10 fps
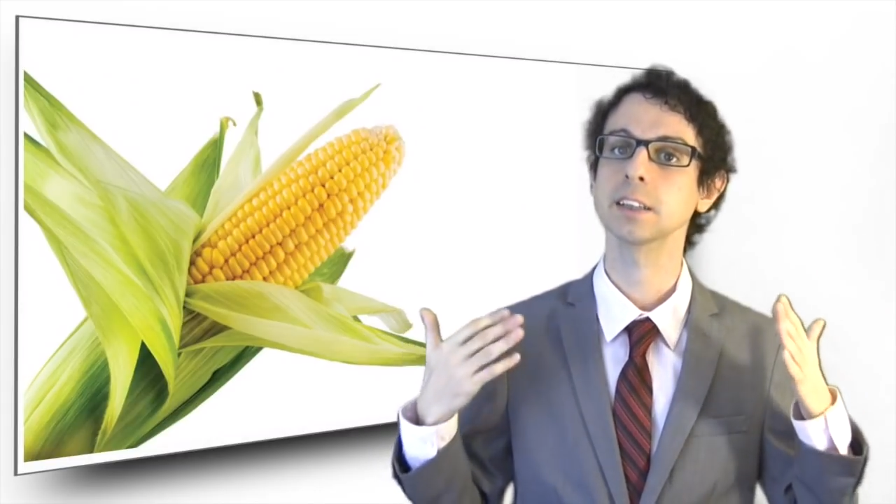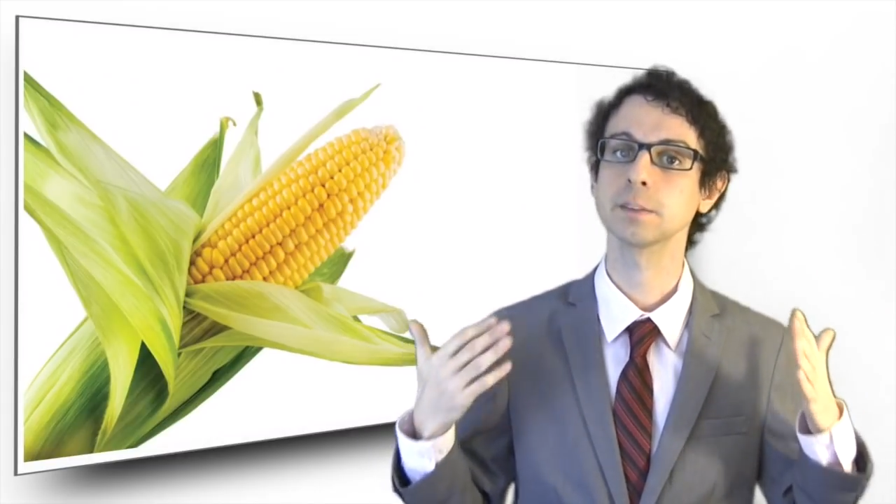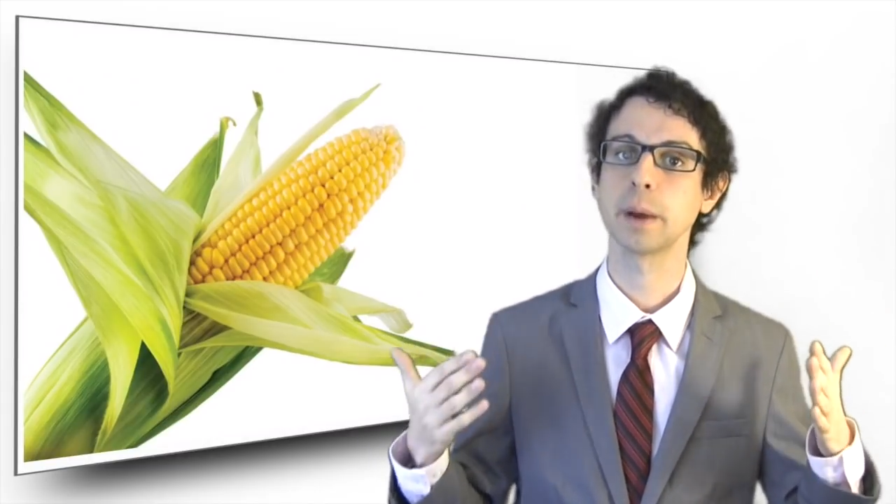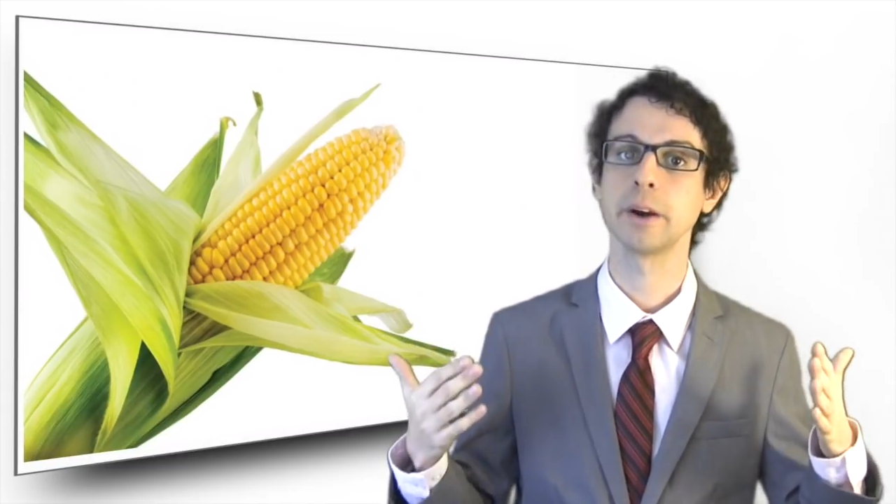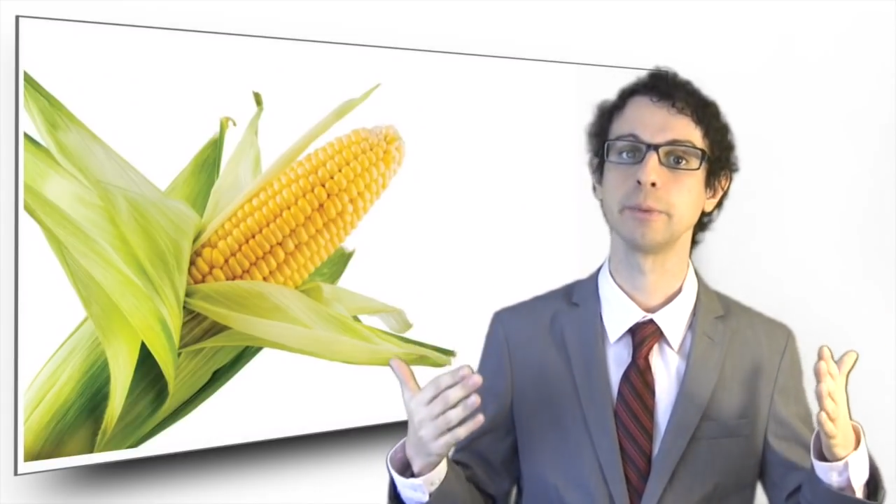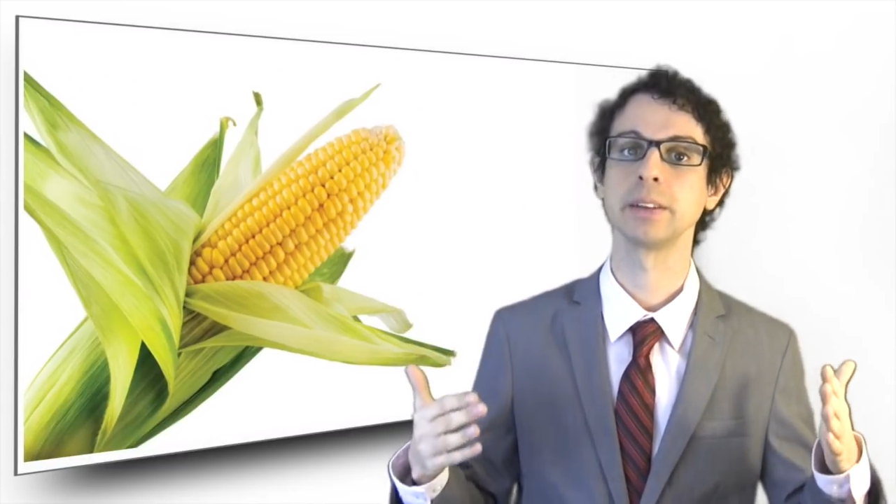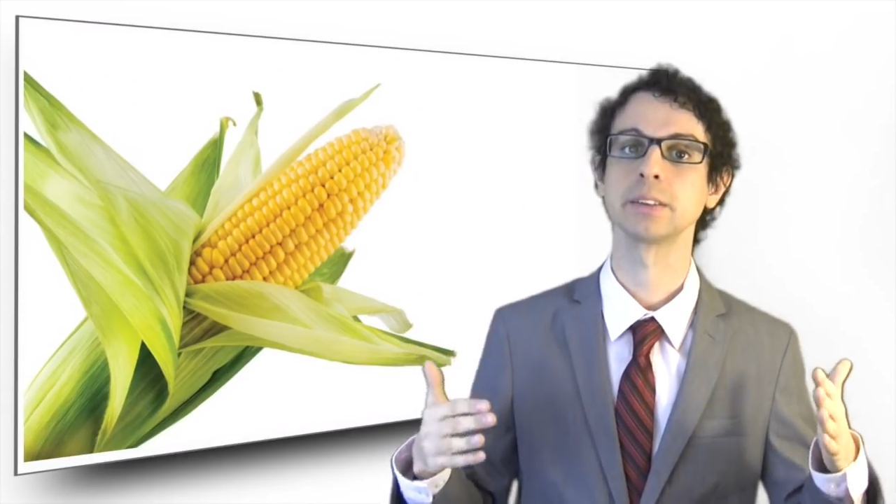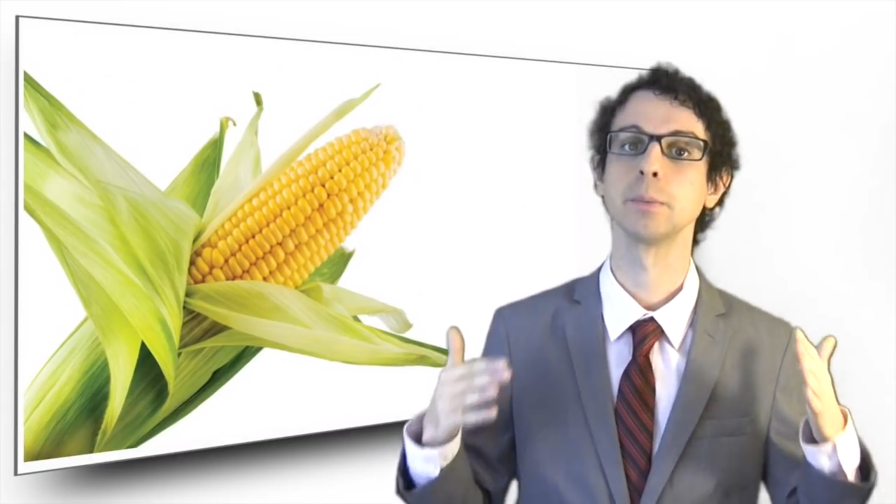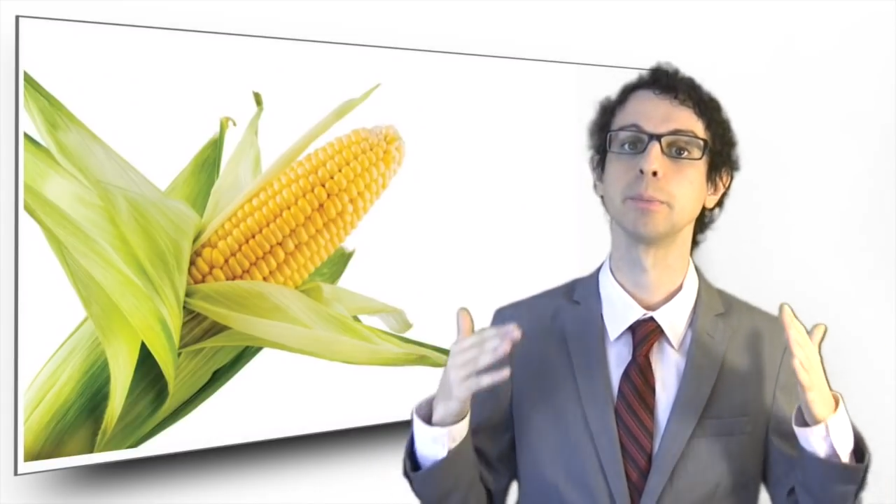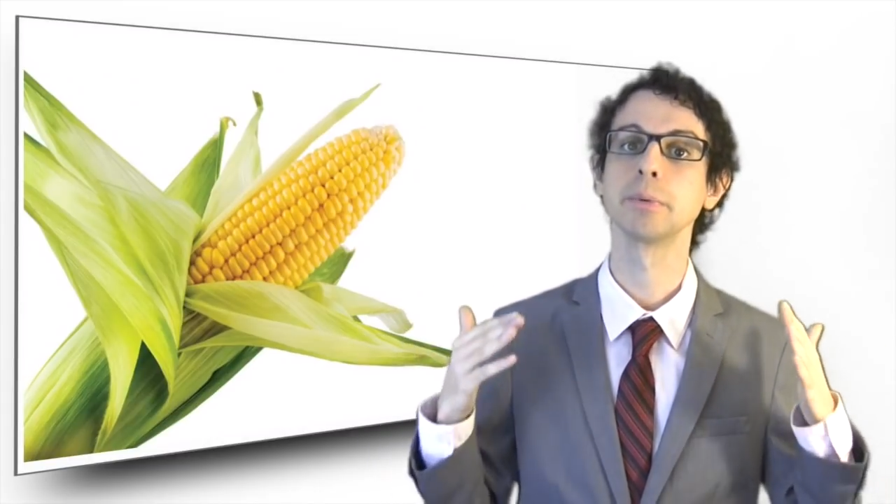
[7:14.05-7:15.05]

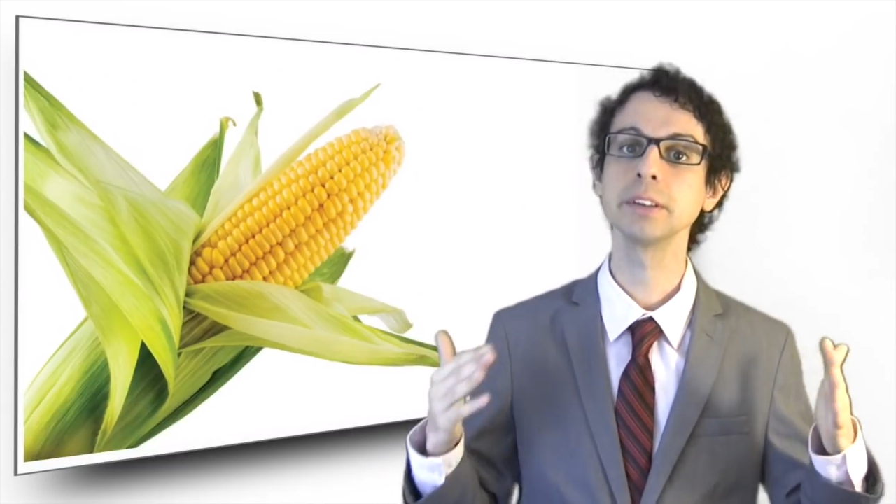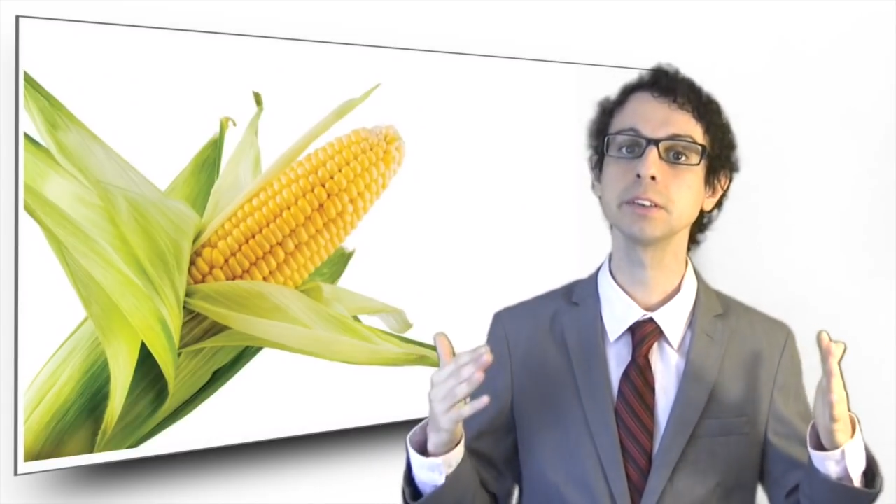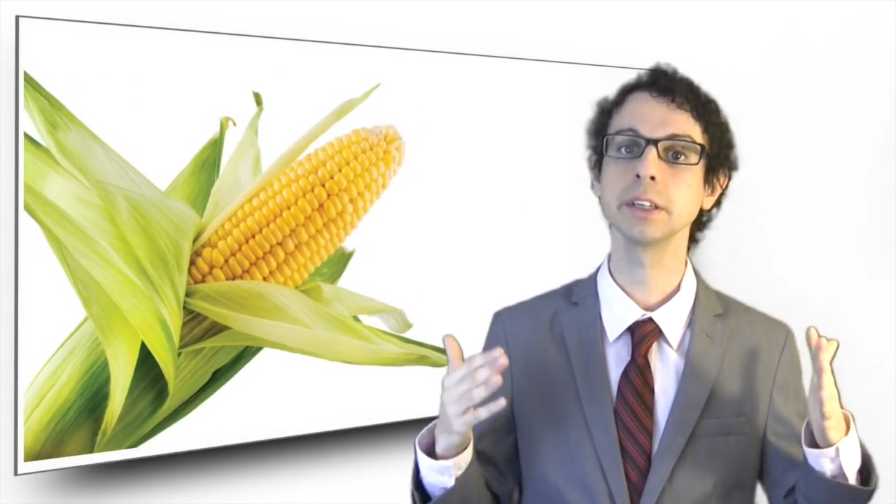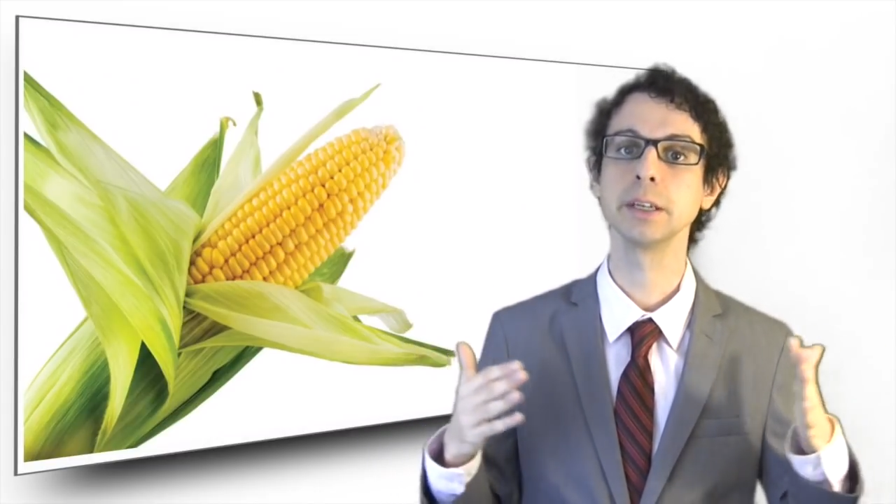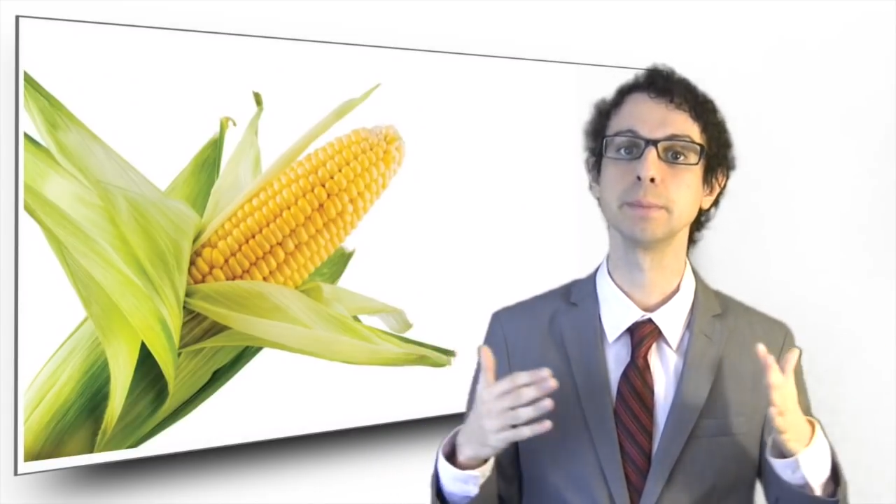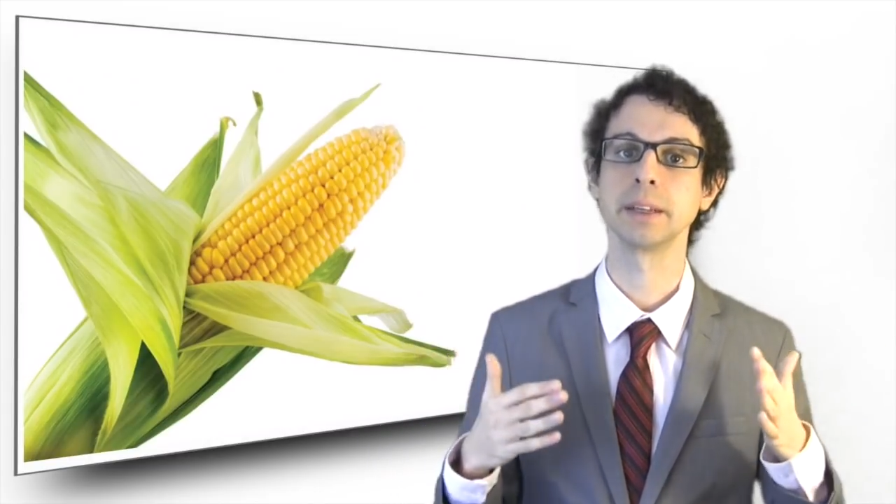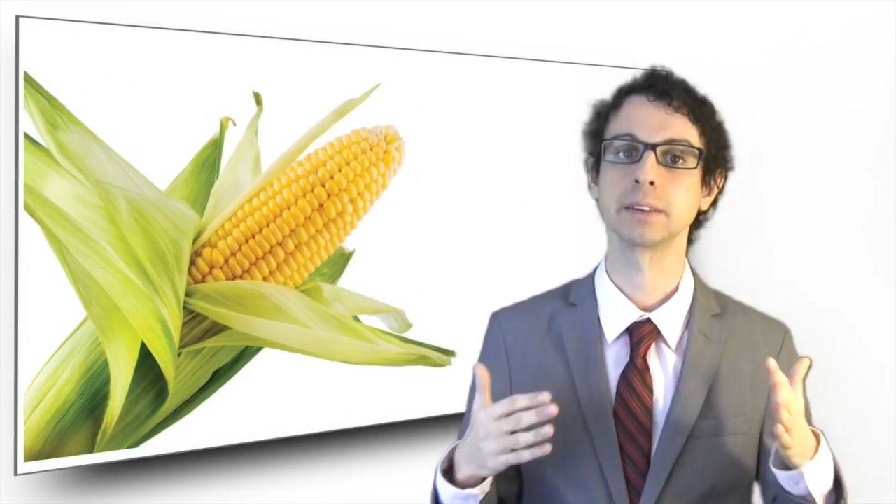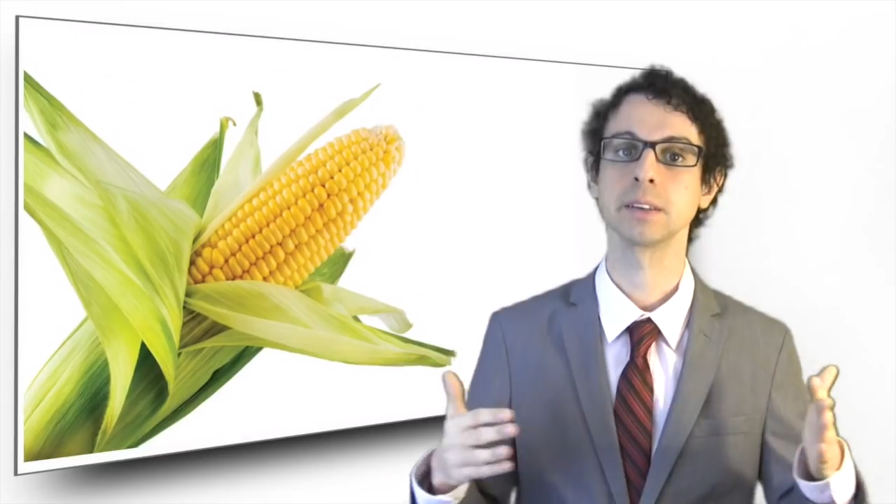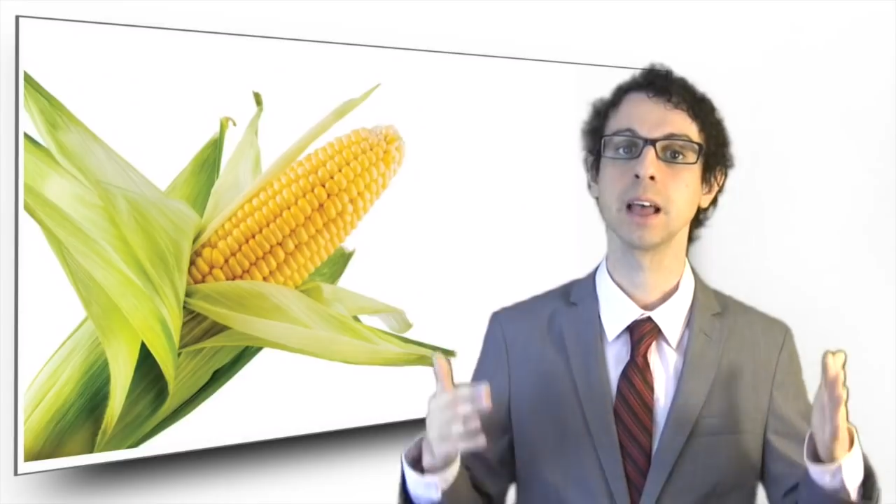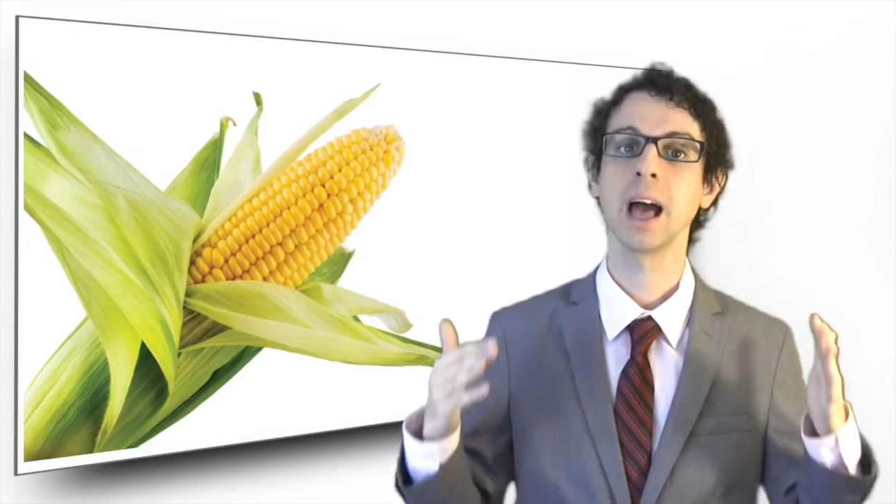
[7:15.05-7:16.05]
experiments on prison
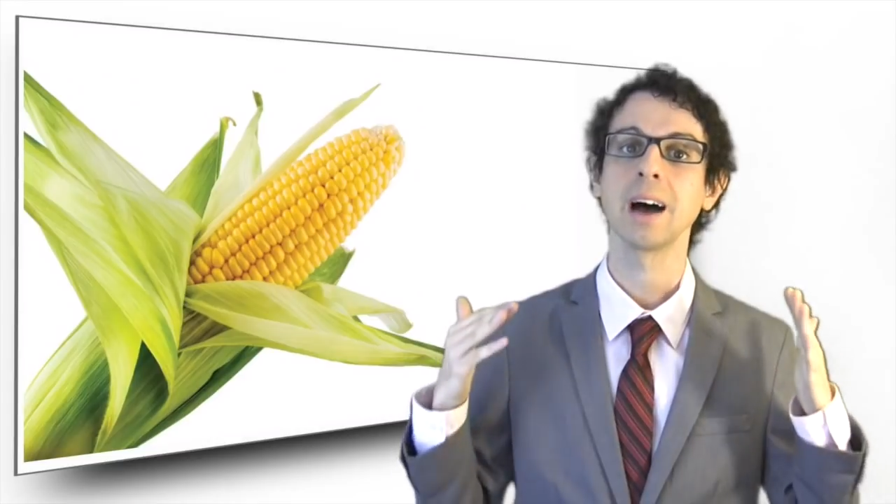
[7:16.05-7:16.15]
inmates